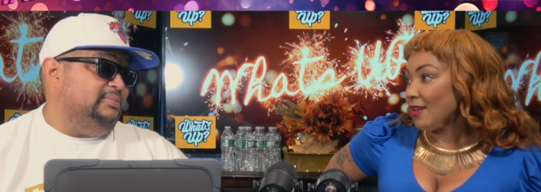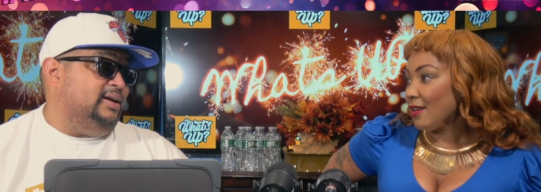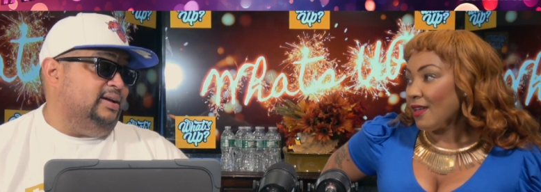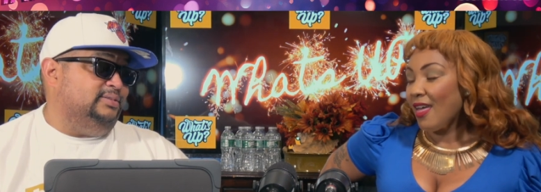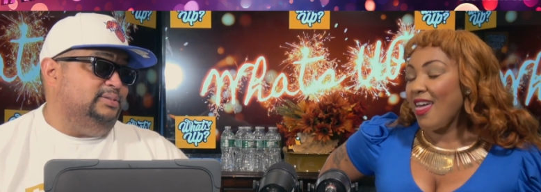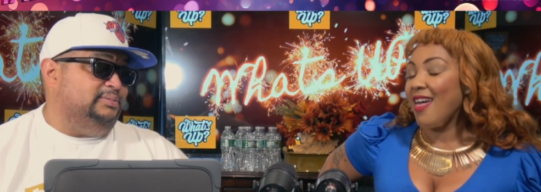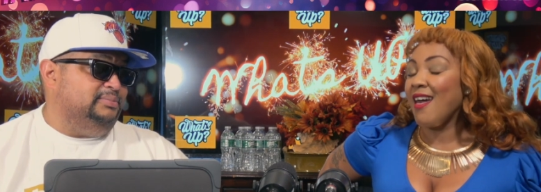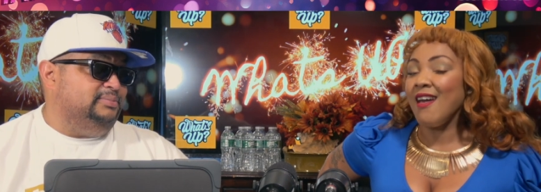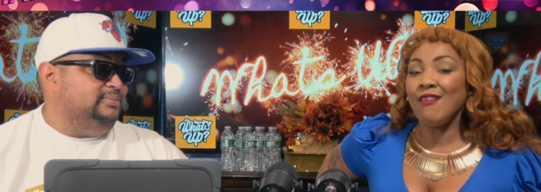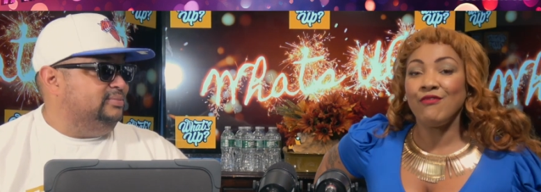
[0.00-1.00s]
Speaker 1: Gotcha.
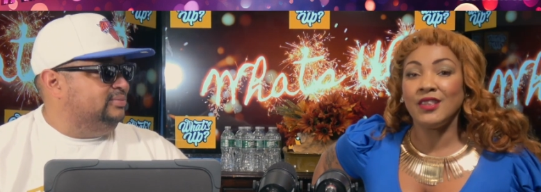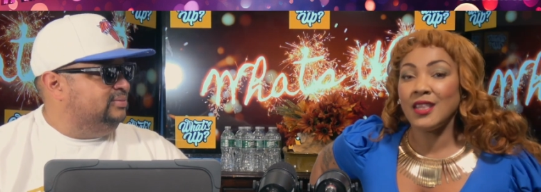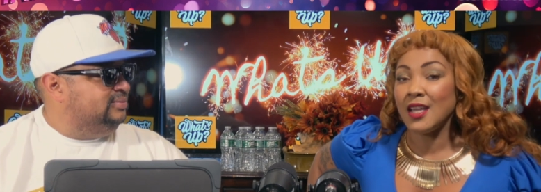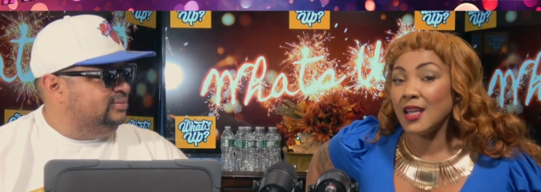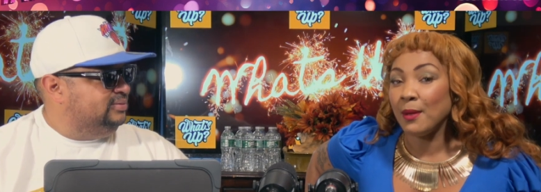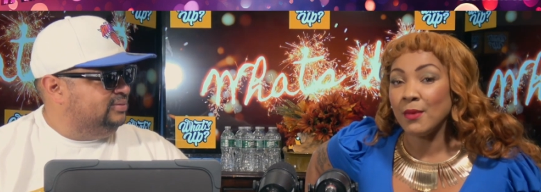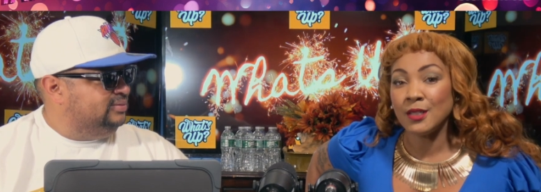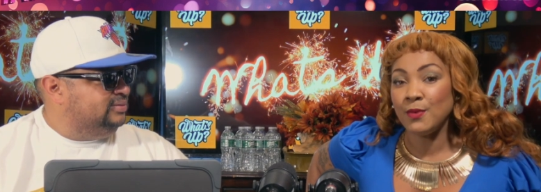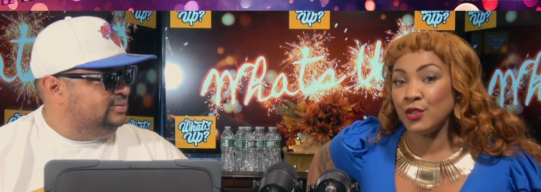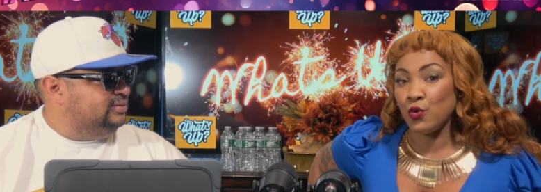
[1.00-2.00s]
Everything
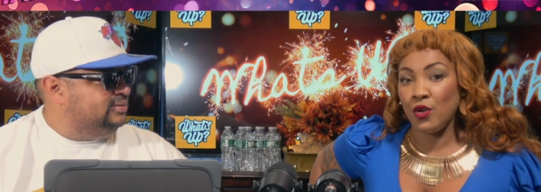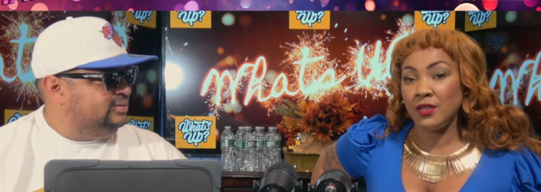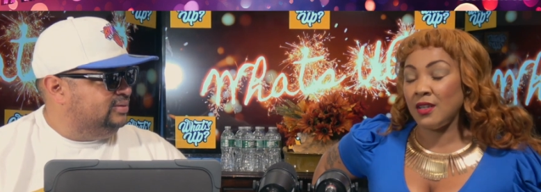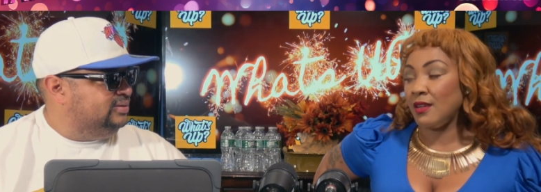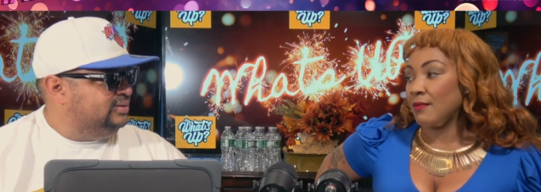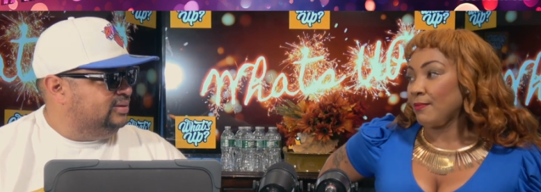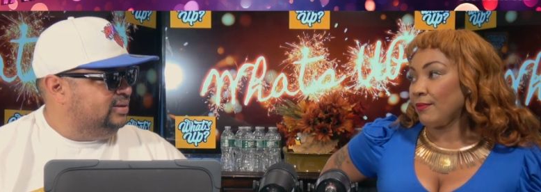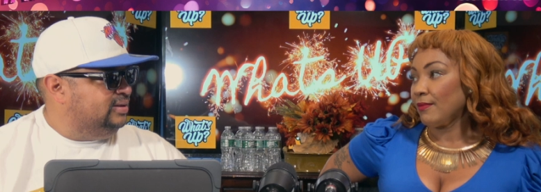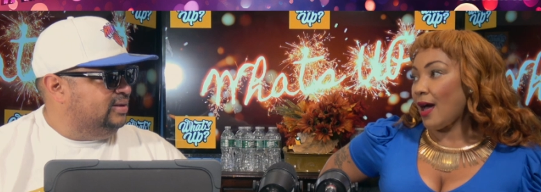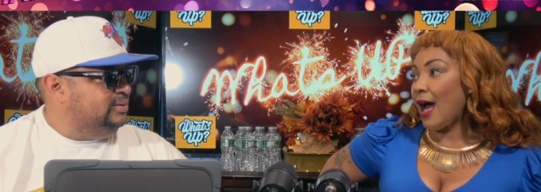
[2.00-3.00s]
must be taught to them.
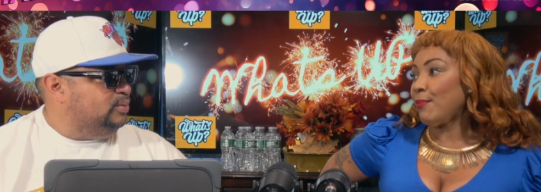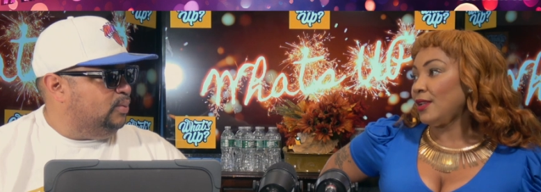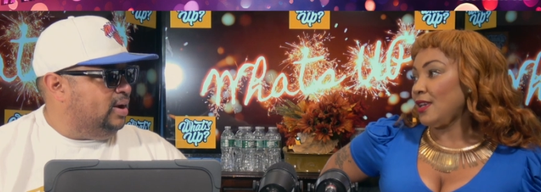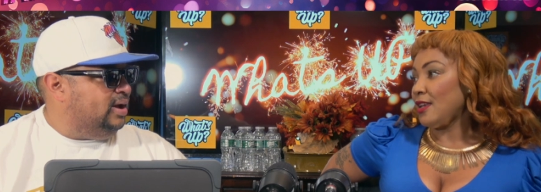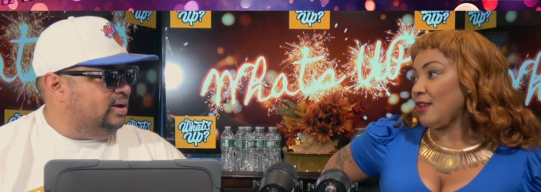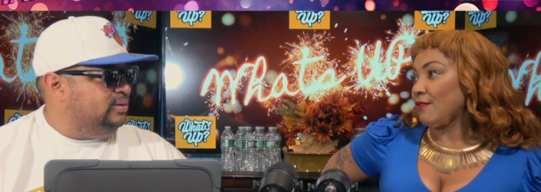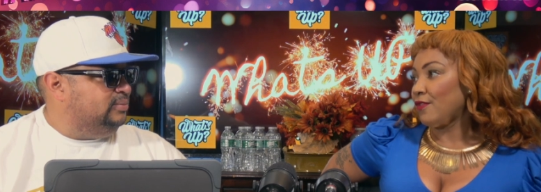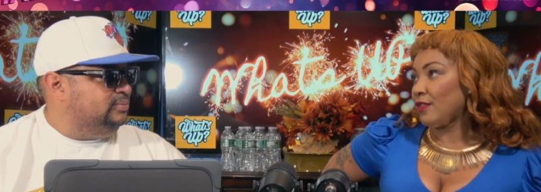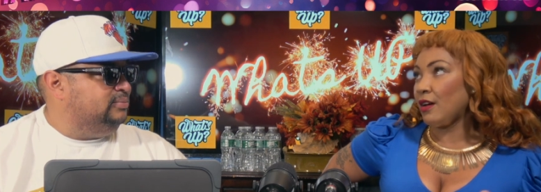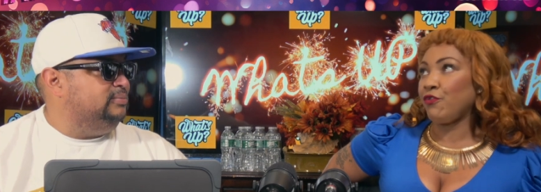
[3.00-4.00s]
I believe. Wow
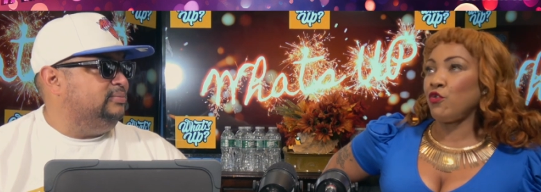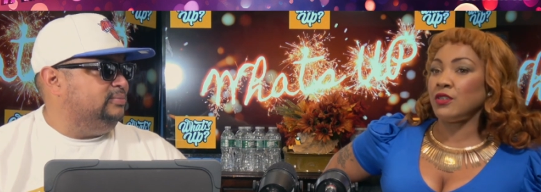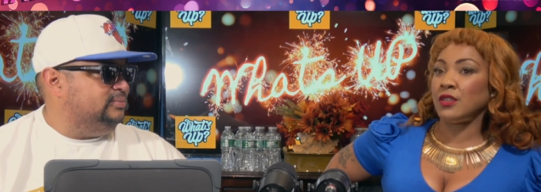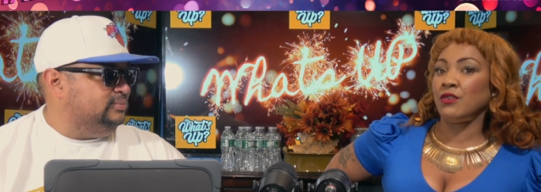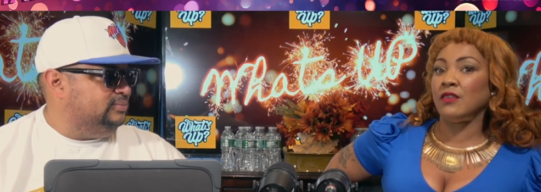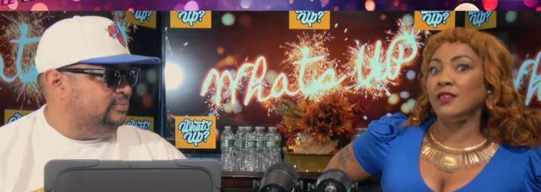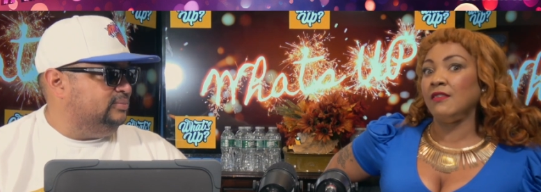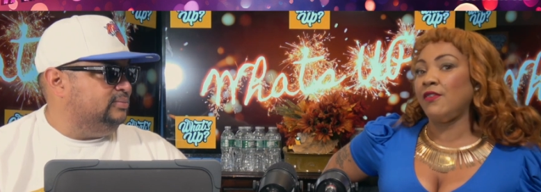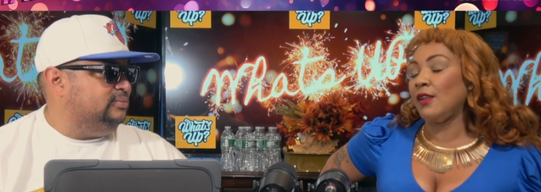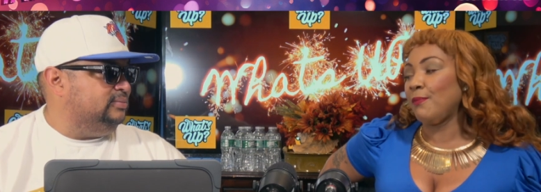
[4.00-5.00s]
of course they're going to
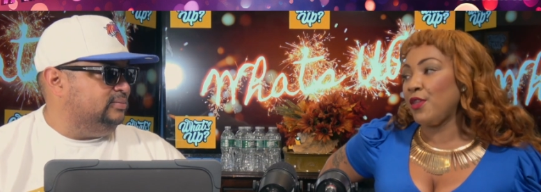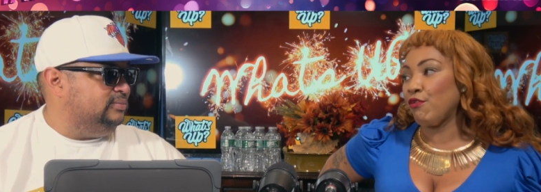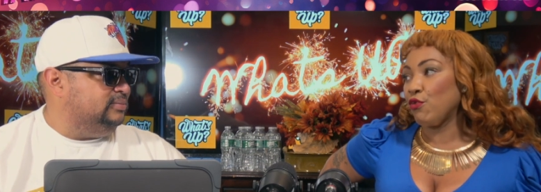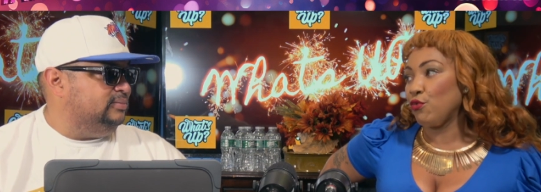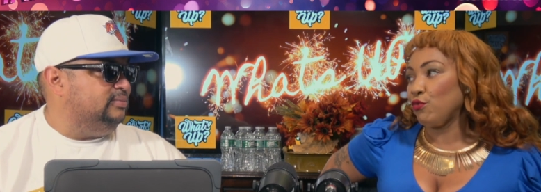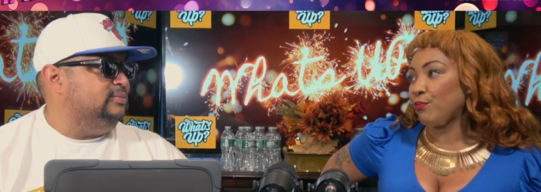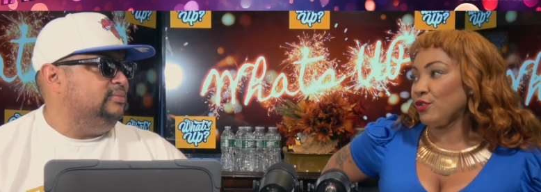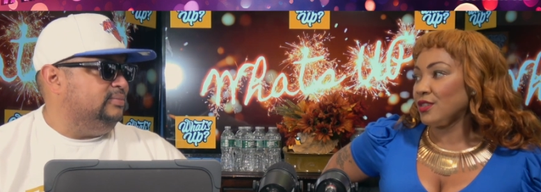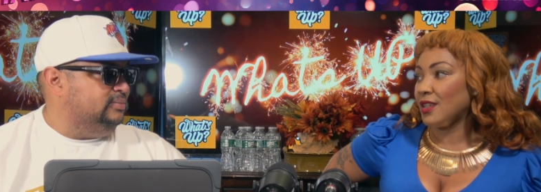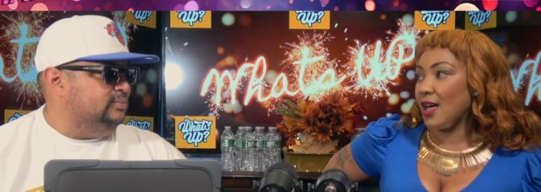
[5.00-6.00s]
develop their own
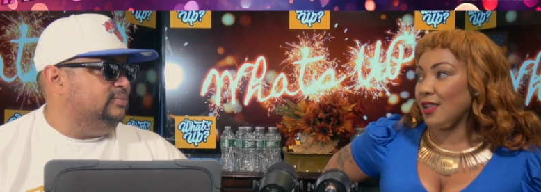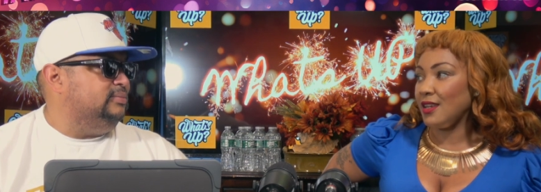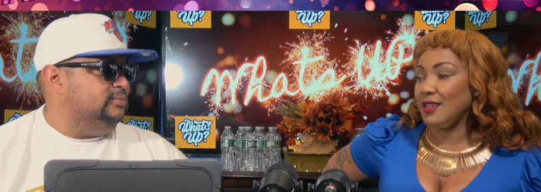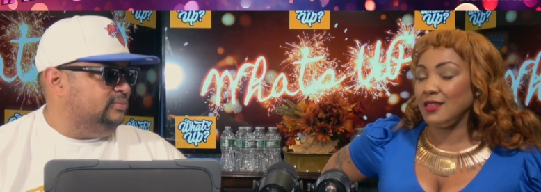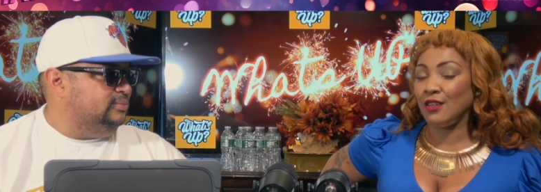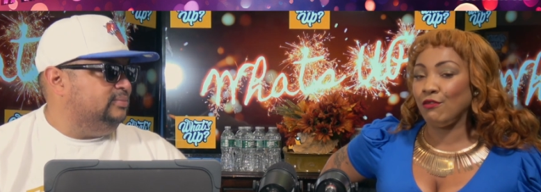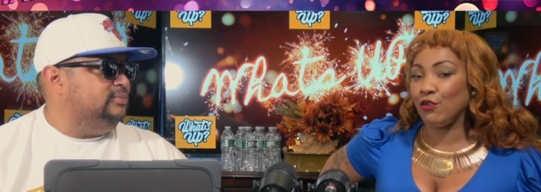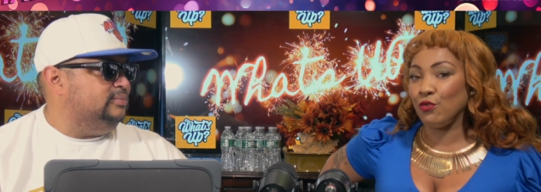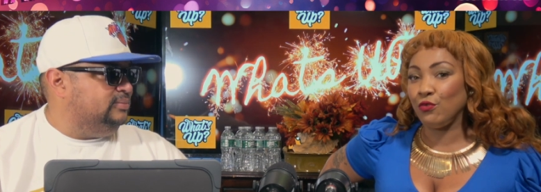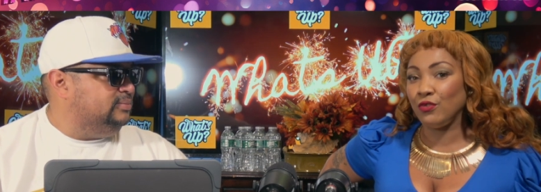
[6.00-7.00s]
personalities, their
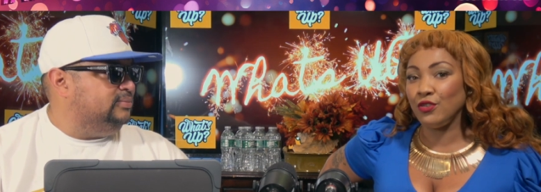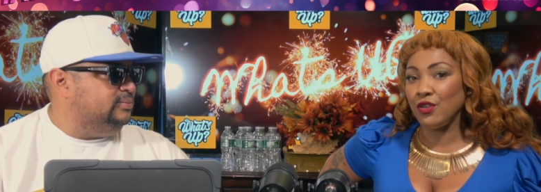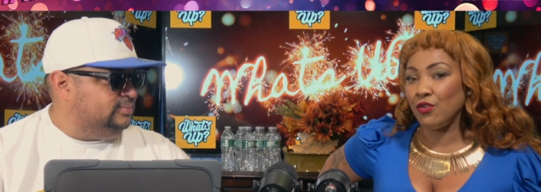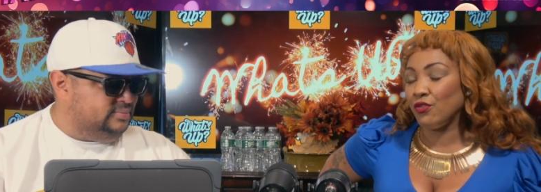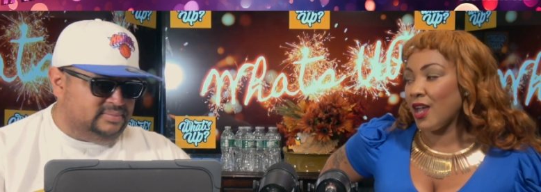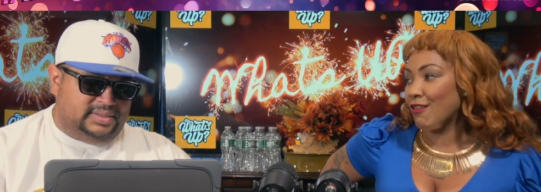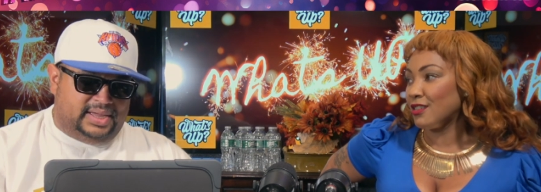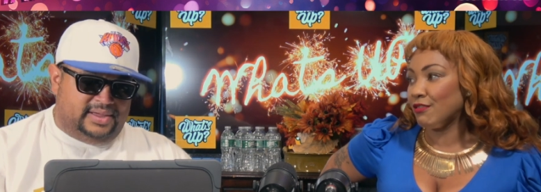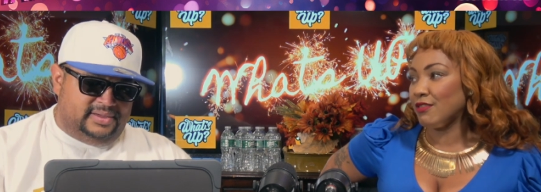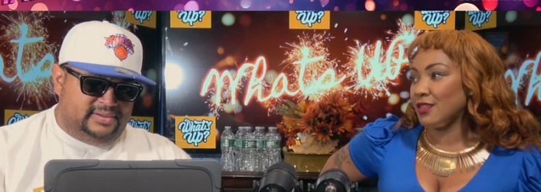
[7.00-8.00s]
own, you know,
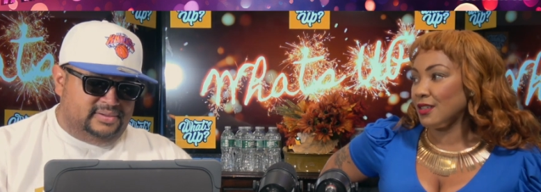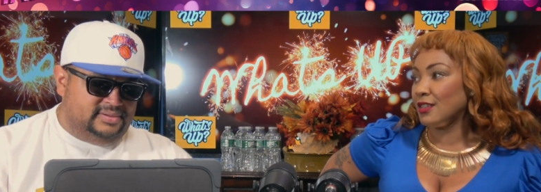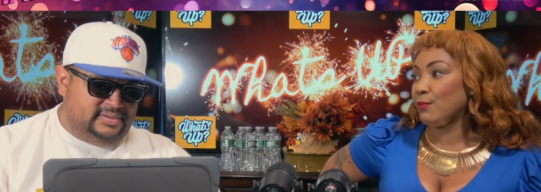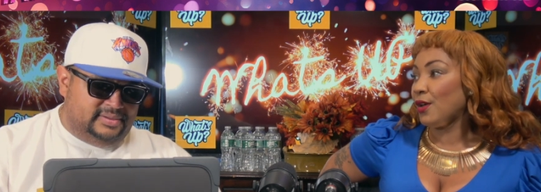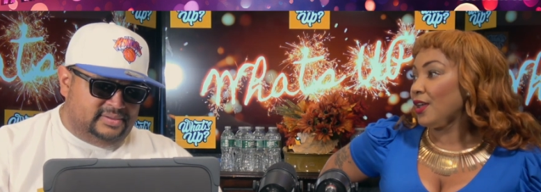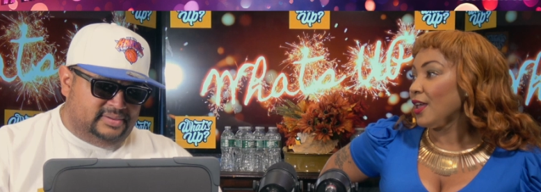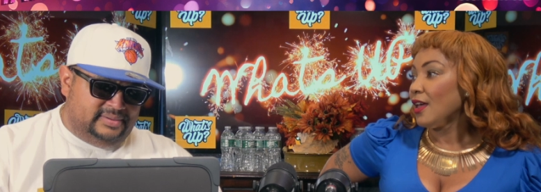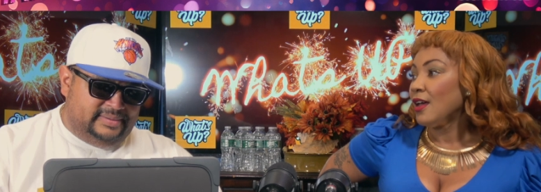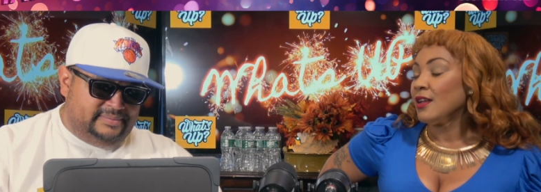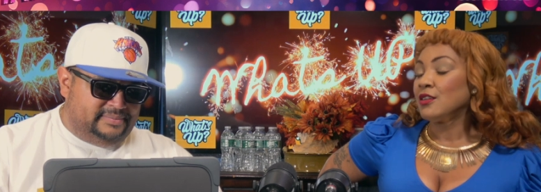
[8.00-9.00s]
characteristics. But
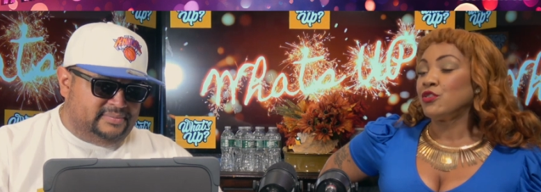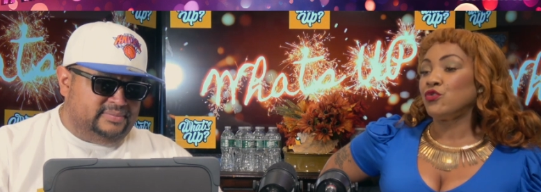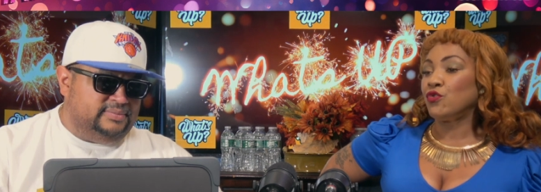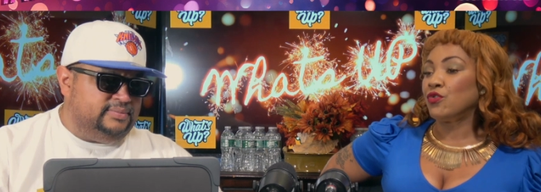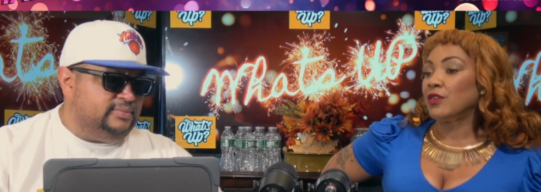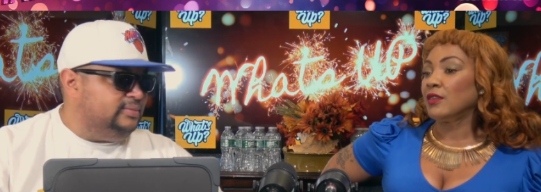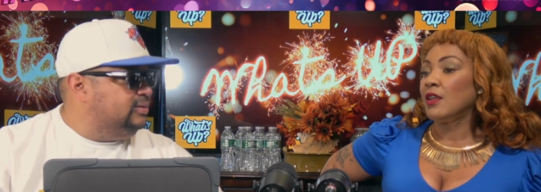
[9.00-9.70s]
Shawn,